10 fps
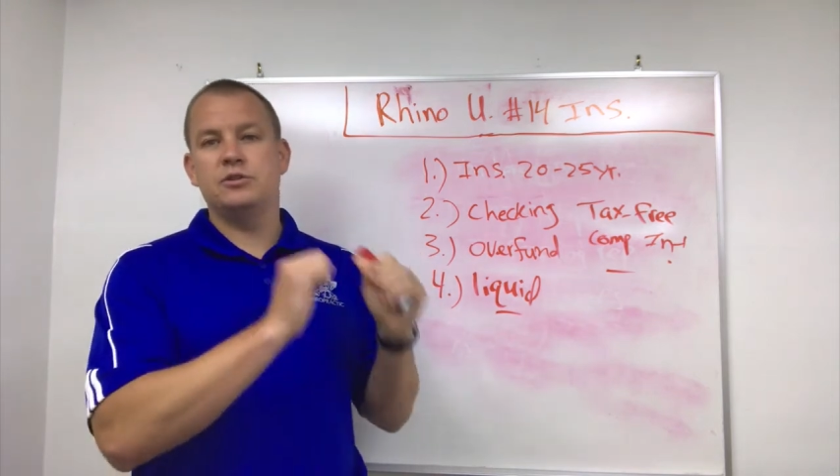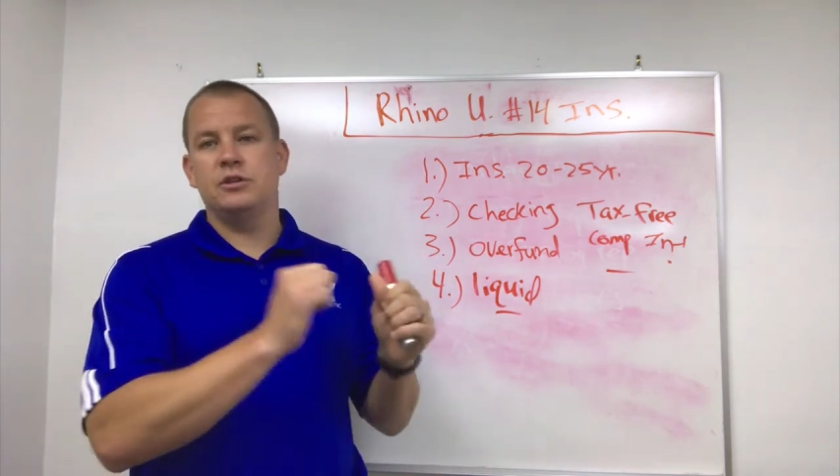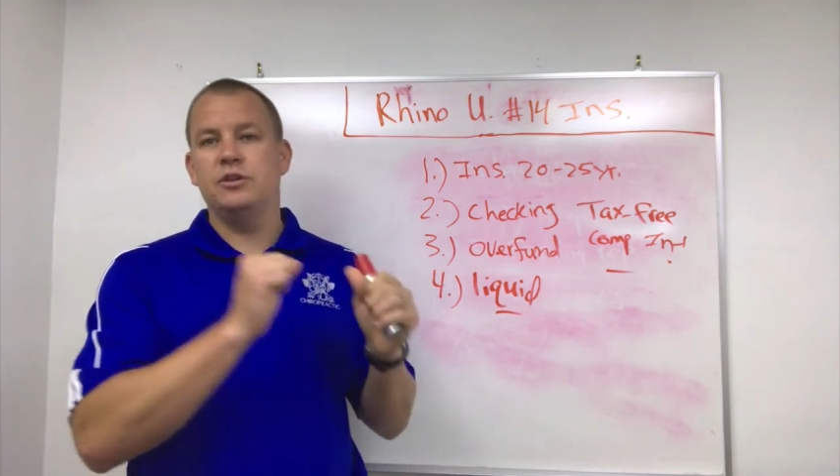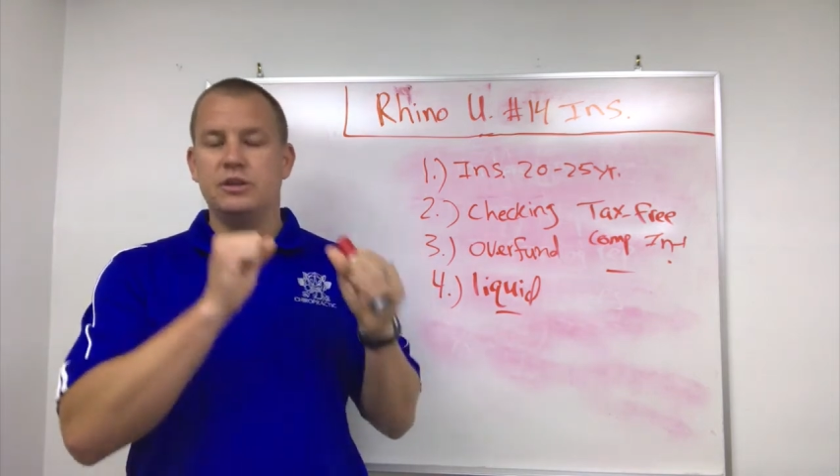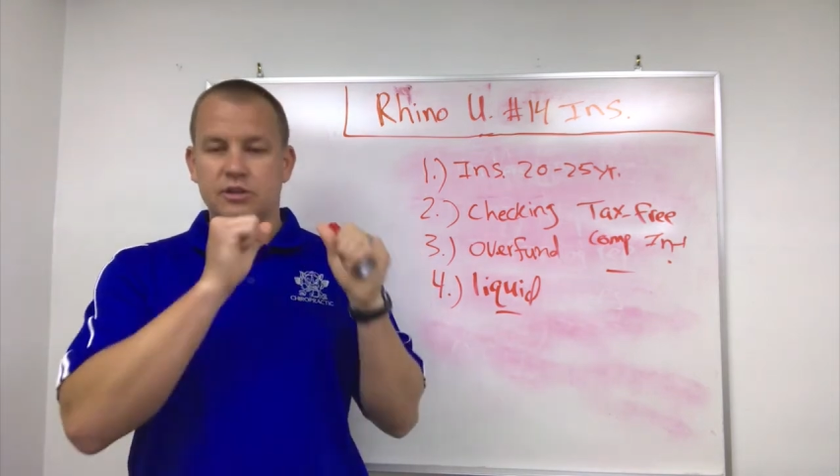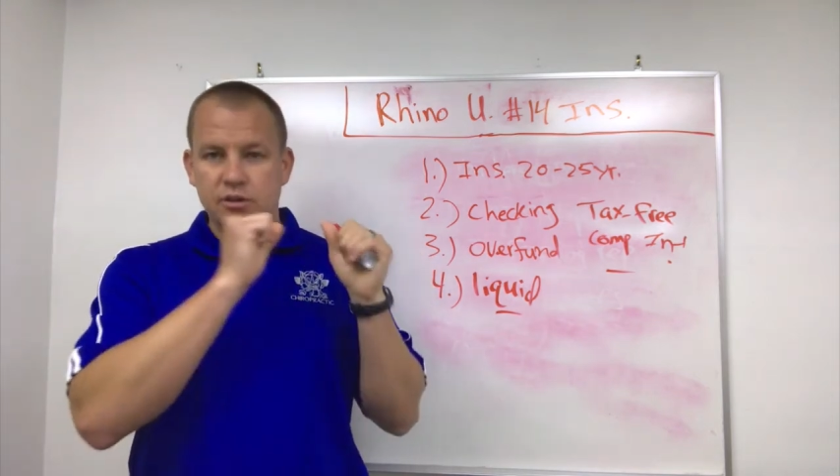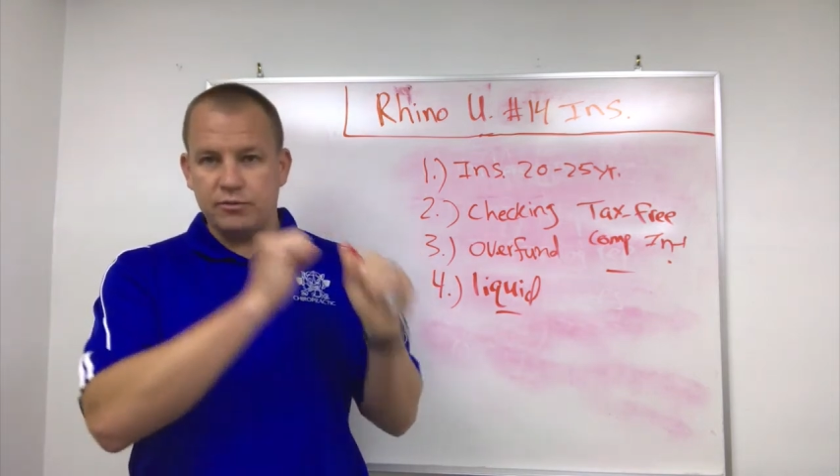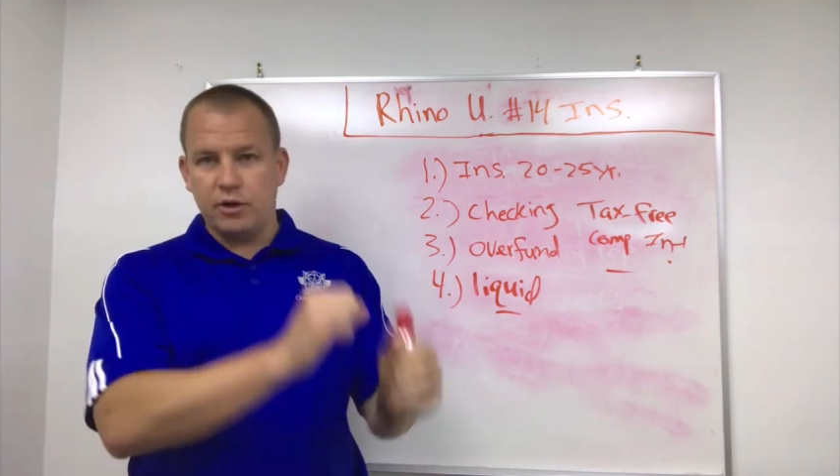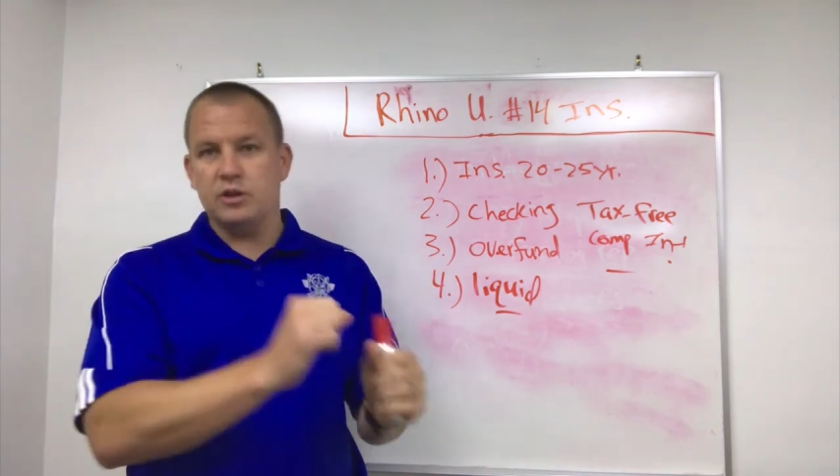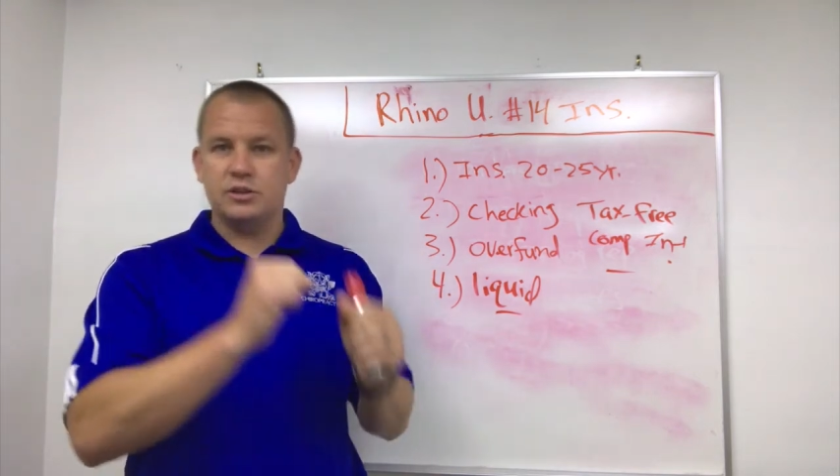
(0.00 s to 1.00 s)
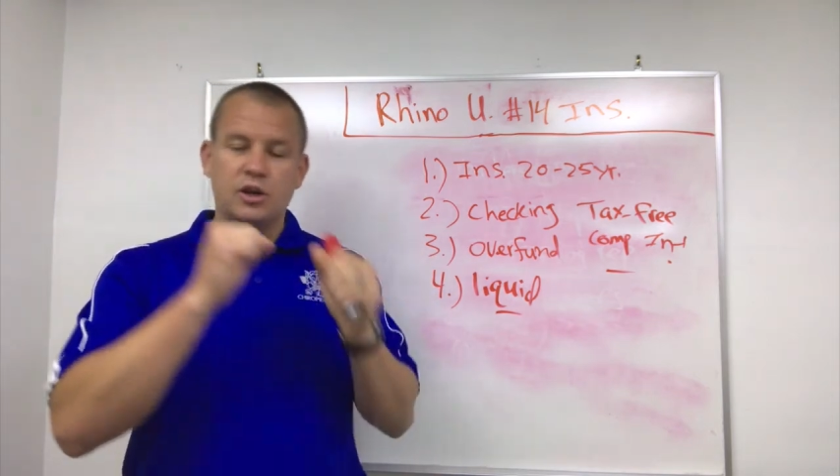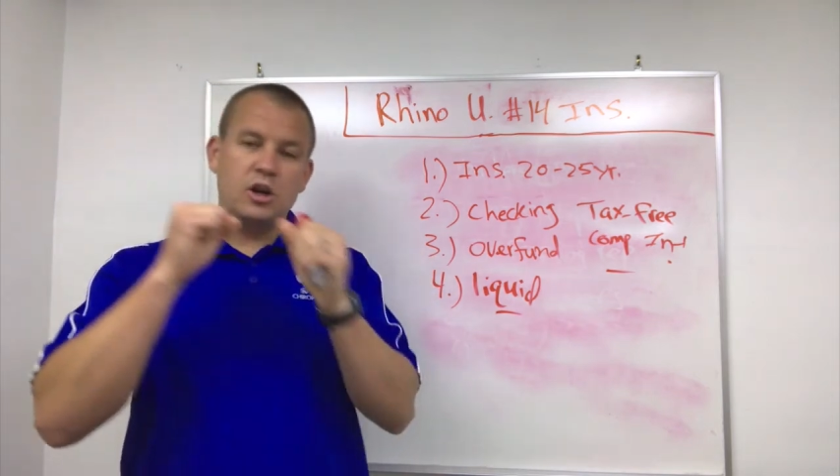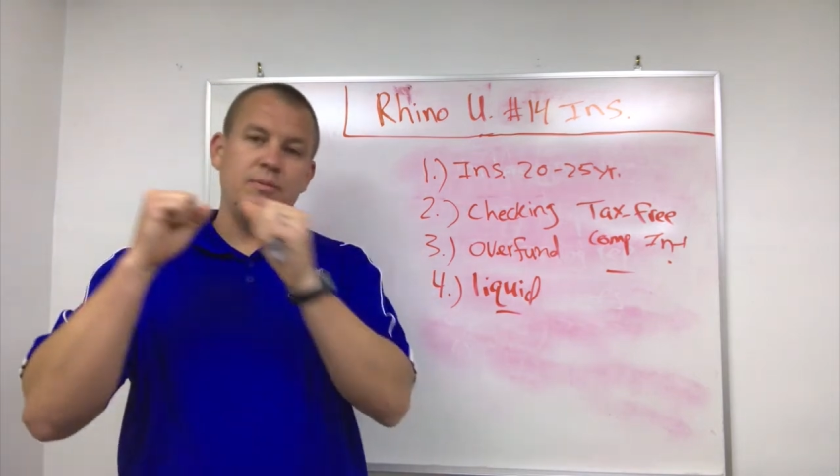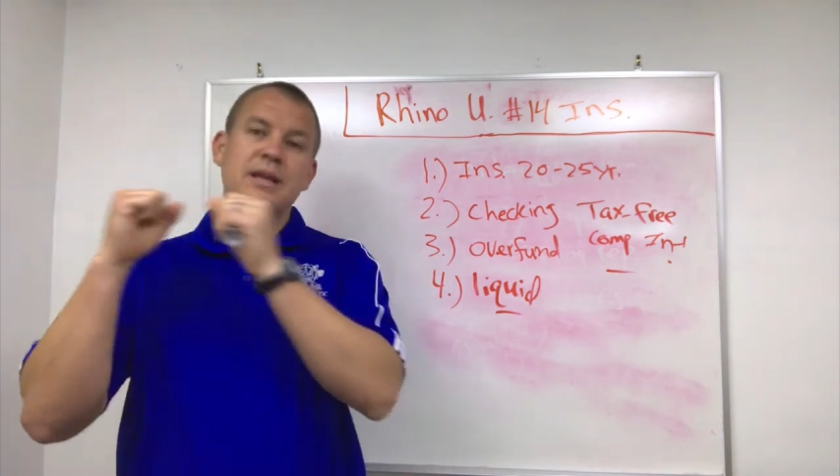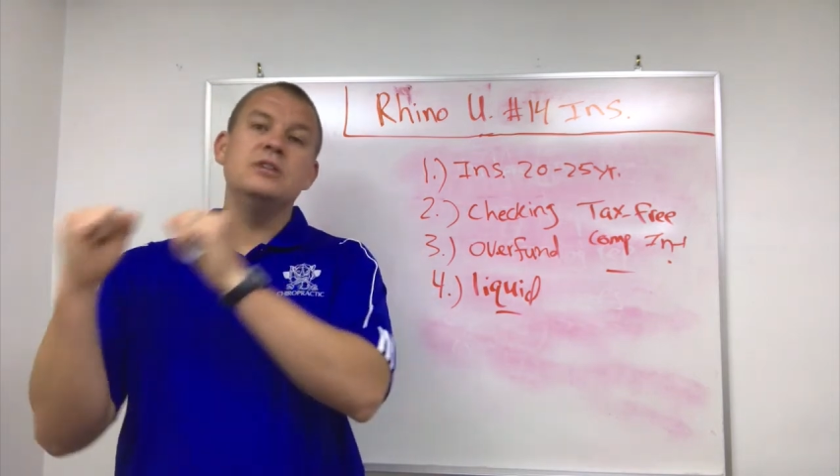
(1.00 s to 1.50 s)
you can convert
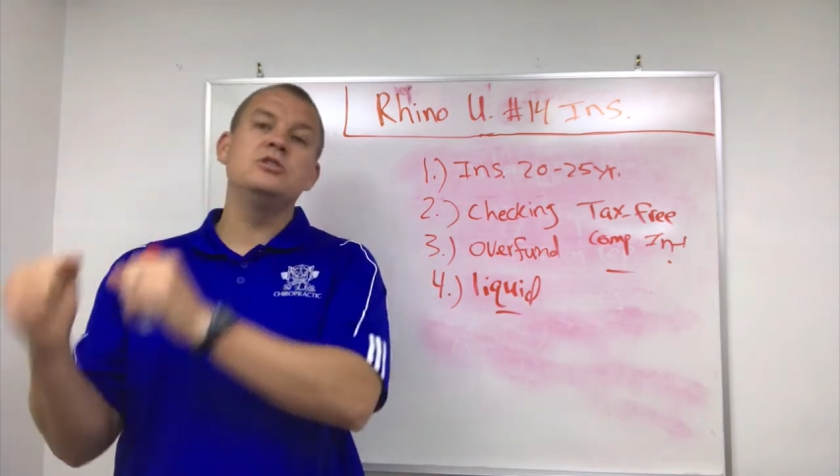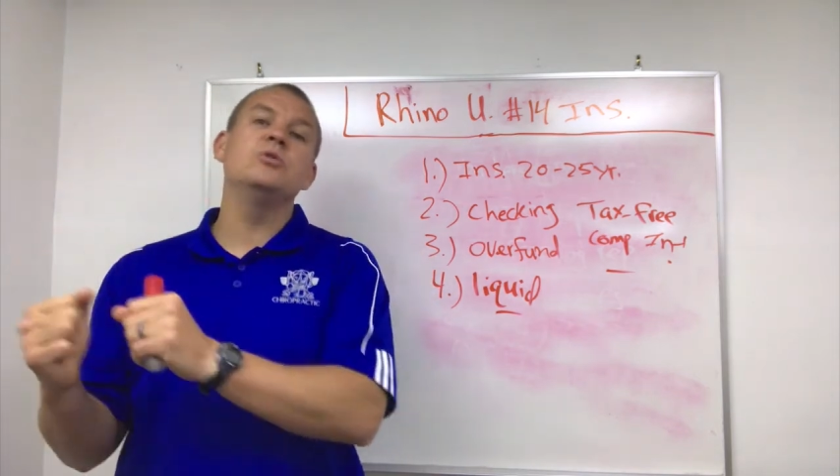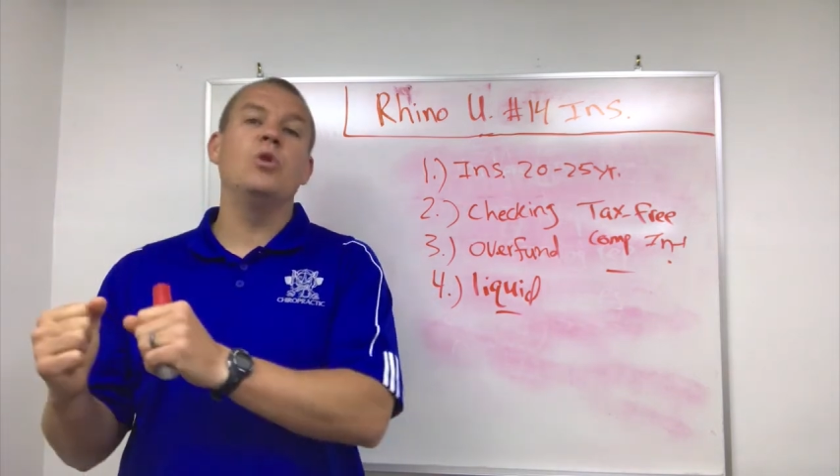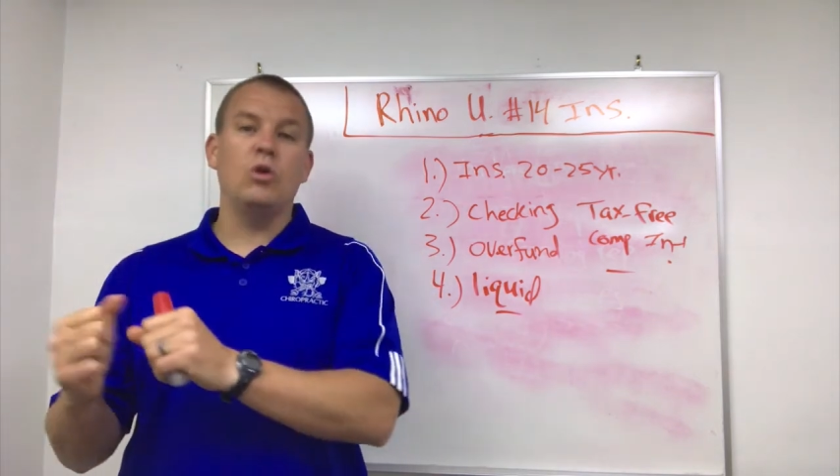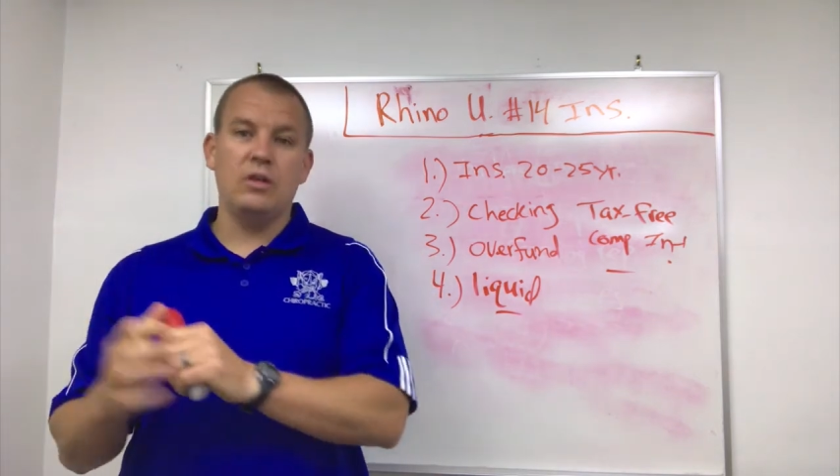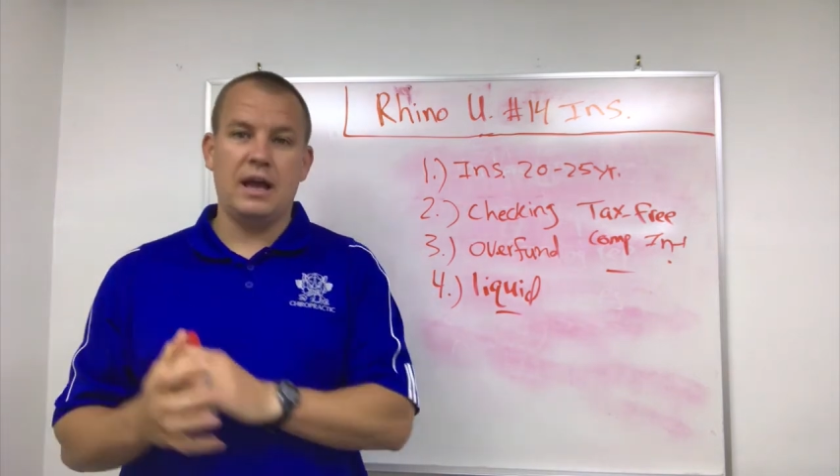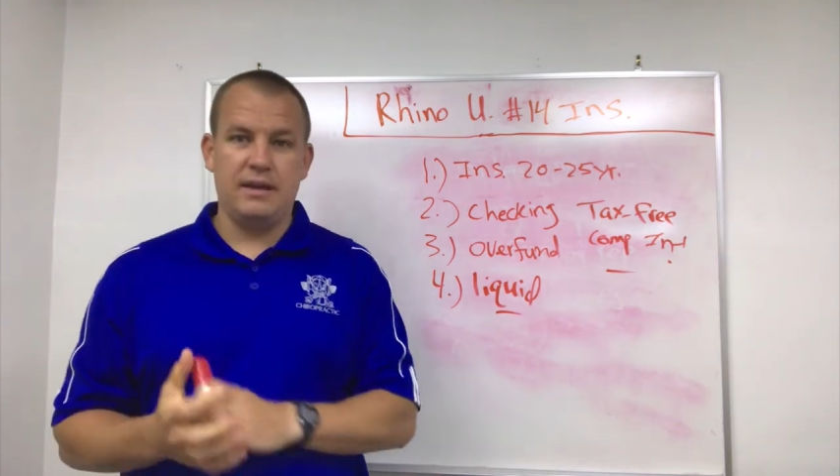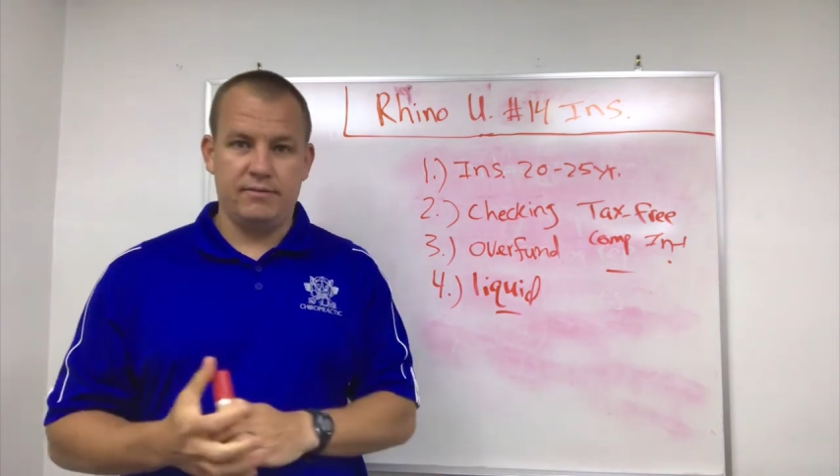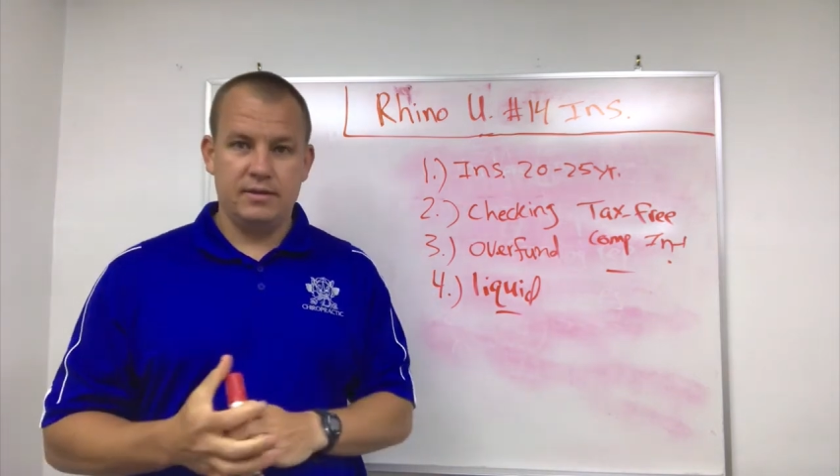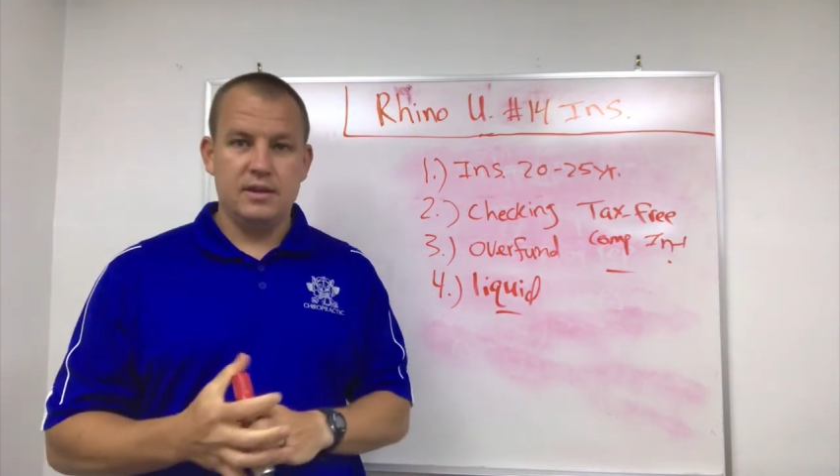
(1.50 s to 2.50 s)
term into whole life.